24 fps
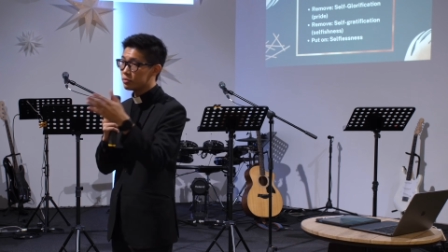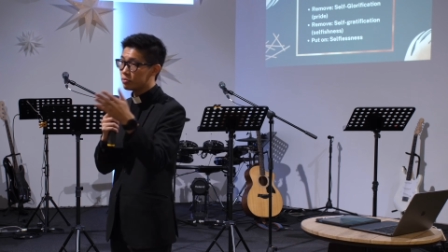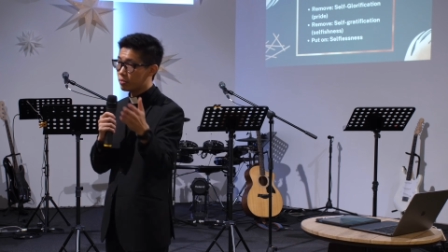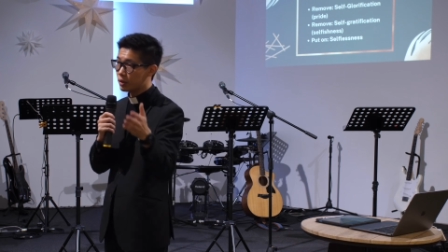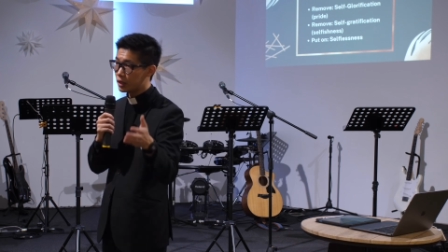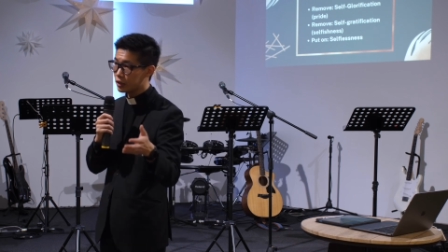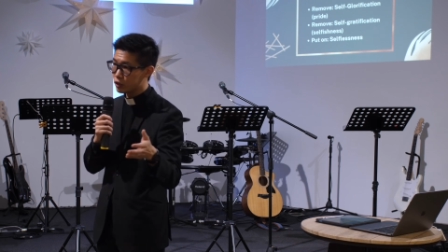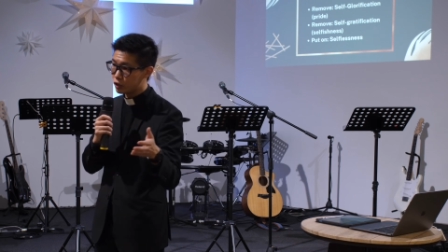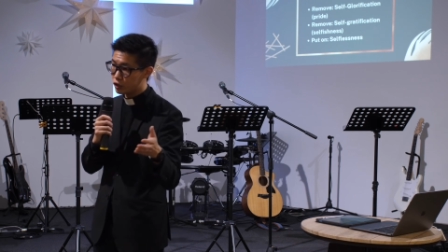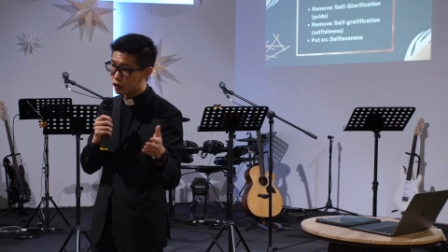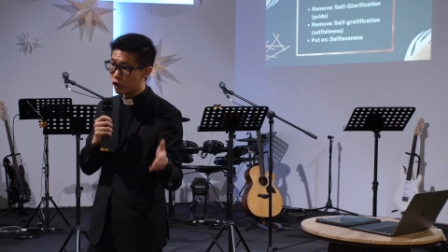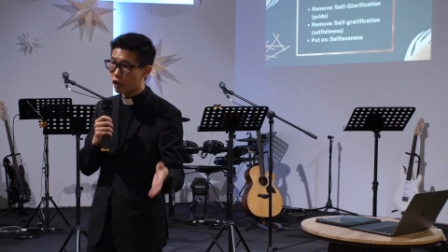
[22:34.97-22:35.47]

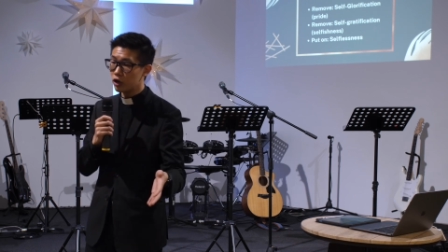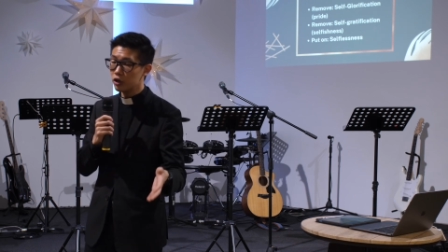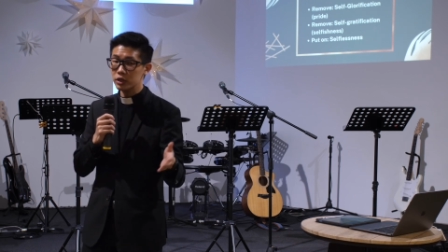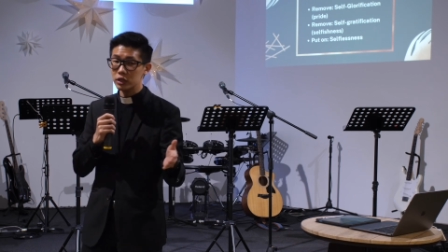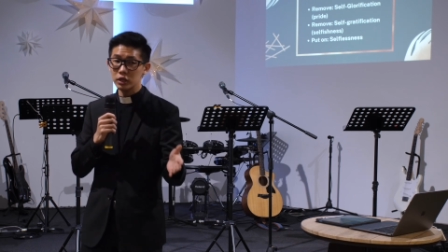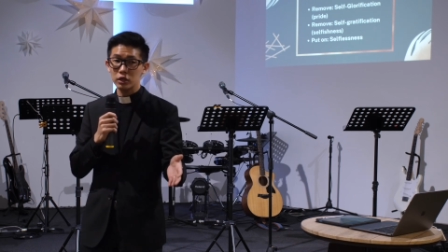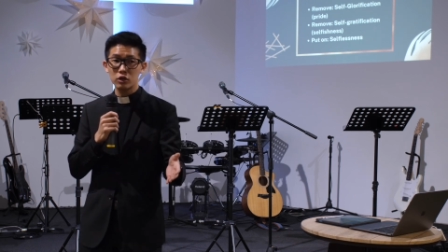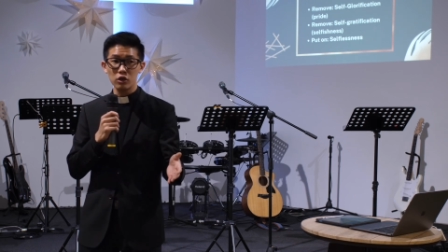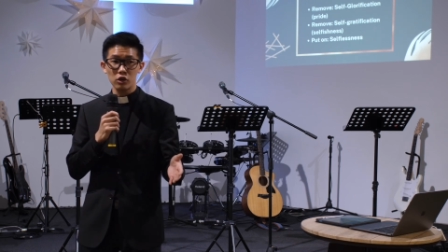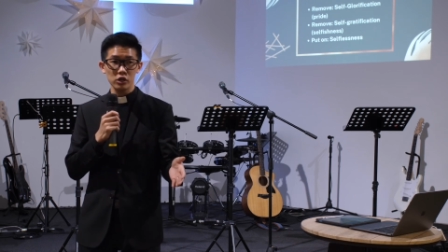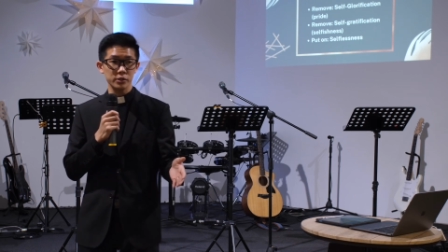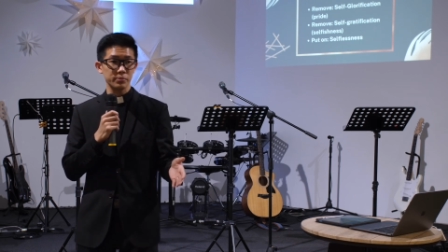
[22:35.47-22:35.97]
but John
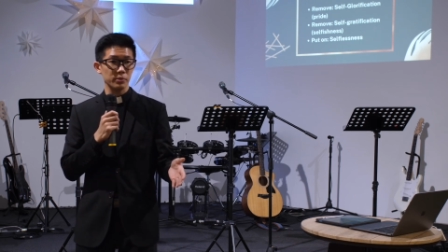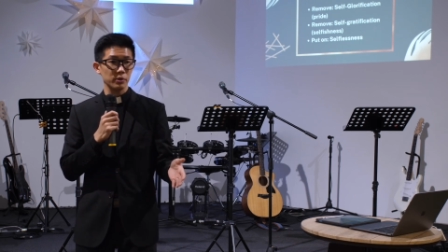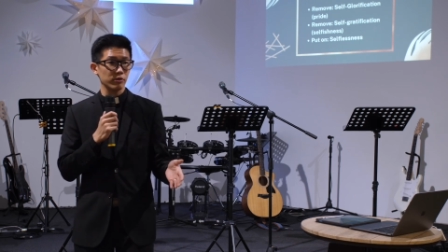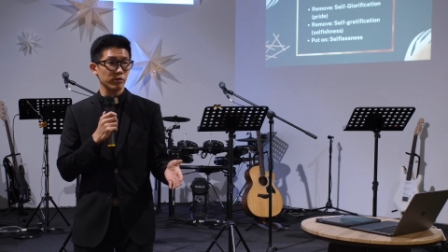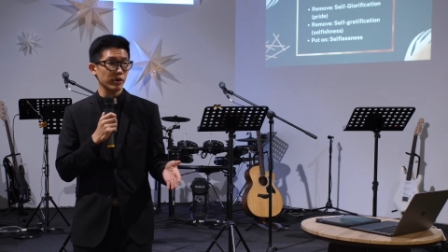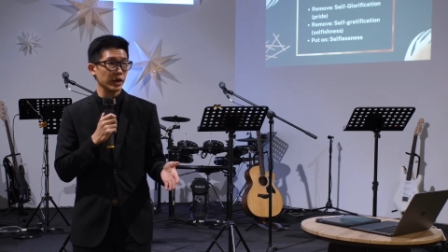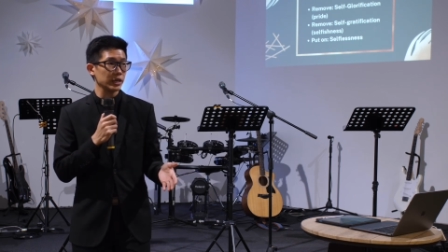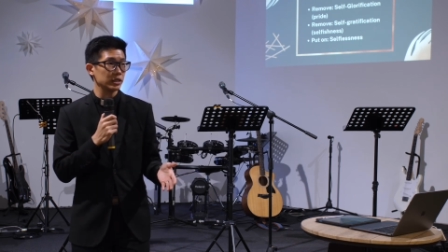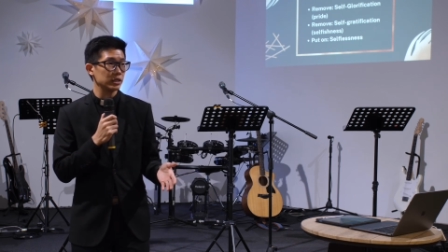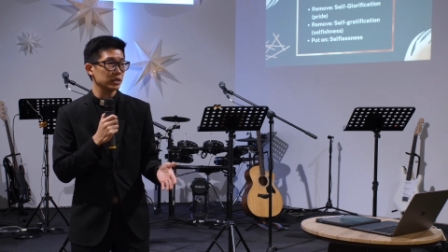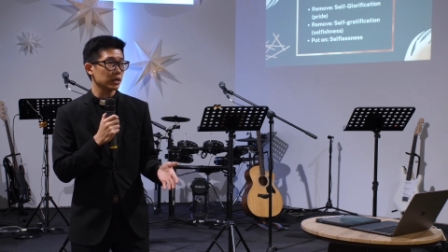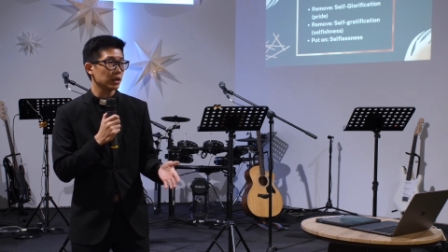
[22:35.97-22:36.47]
the Gospel
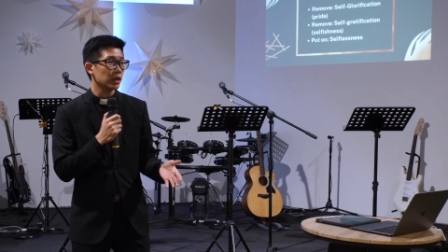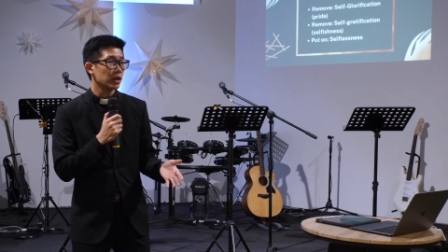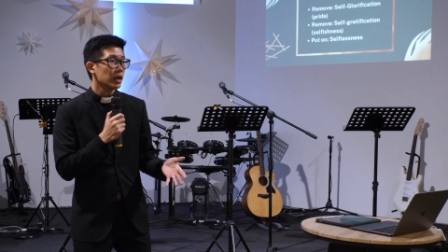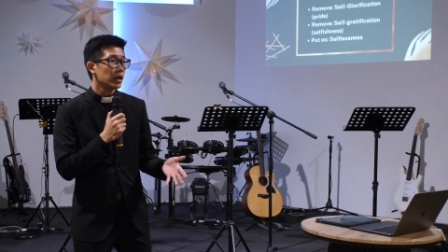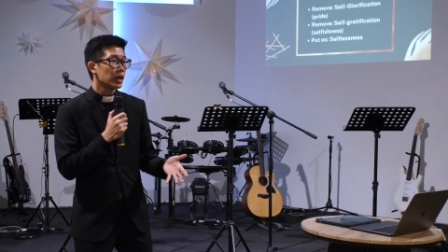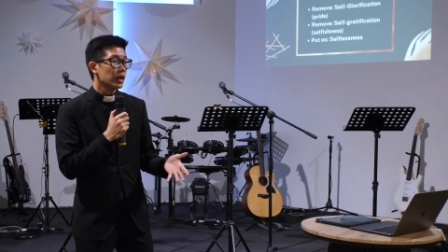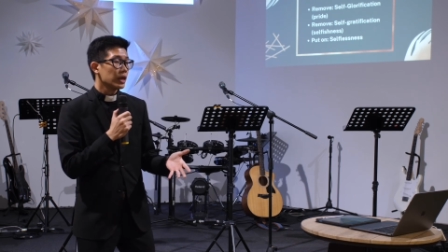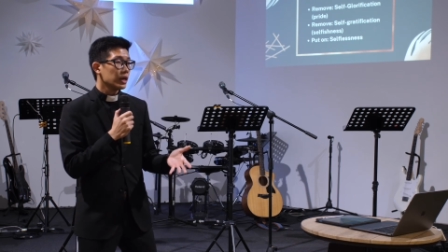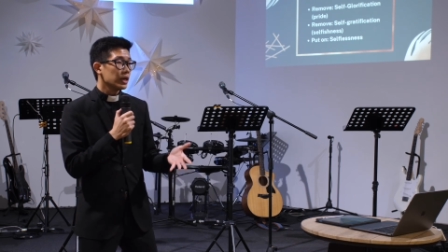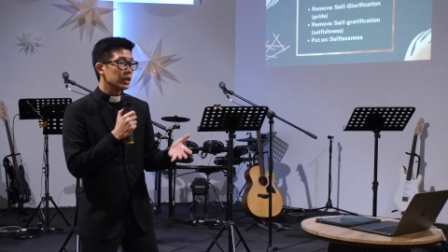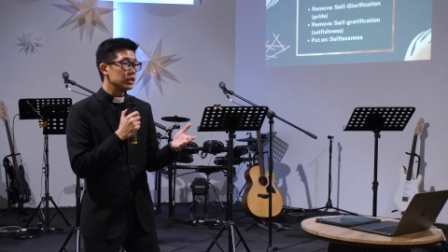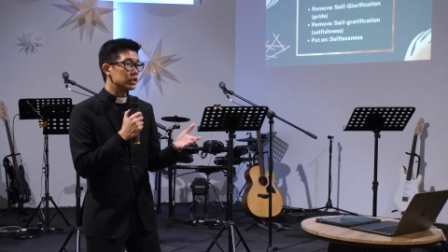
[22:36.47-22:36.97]
writer.
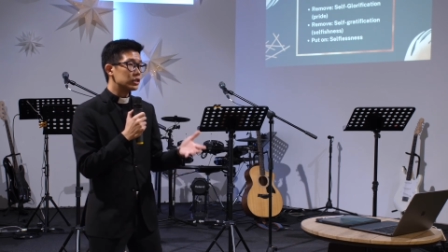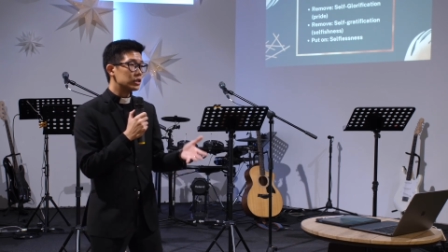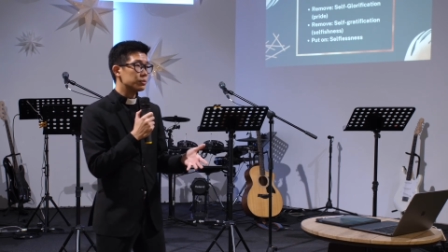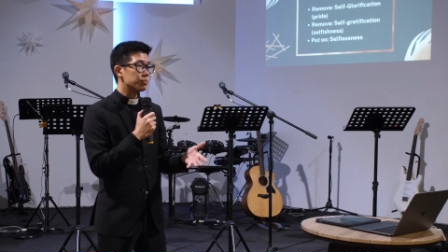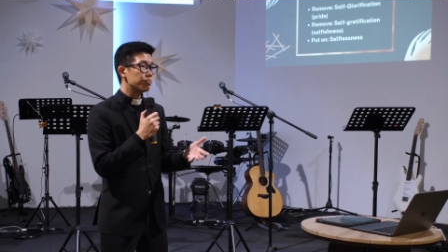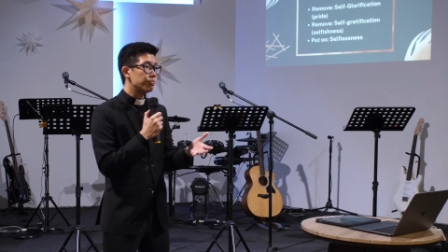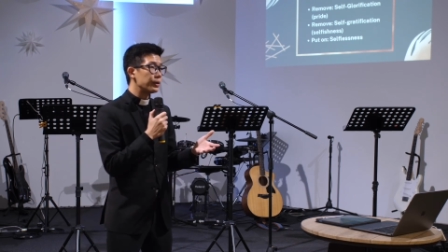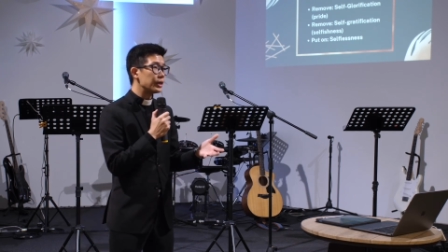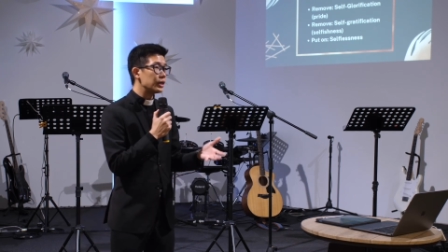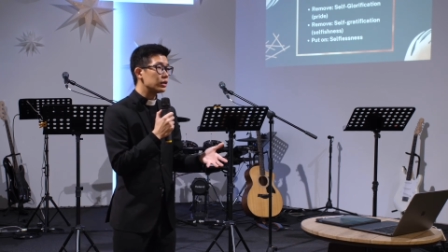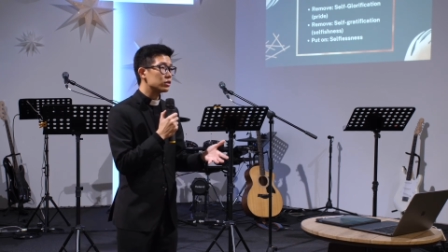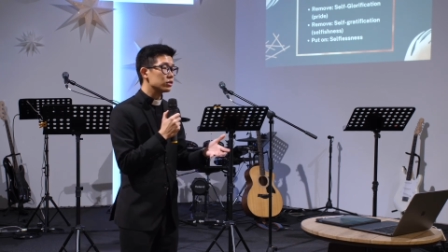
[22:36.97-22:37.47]
He
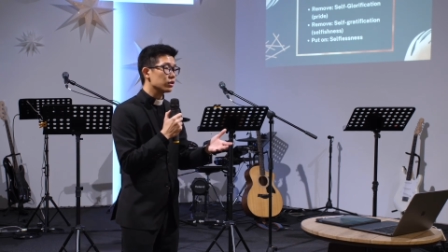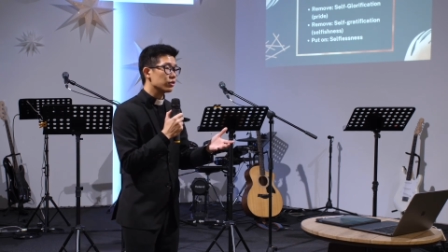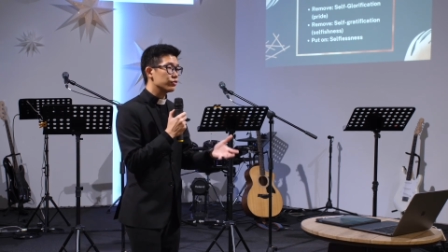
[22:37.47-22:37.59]
speaks